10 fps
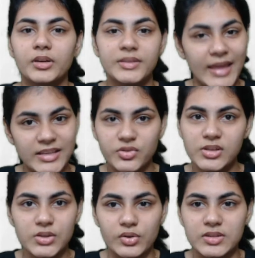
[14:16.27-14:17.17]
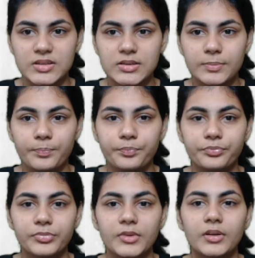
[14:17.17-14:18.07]
textual sources,
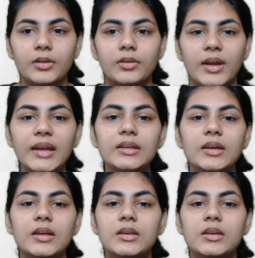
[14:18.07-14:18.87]
right?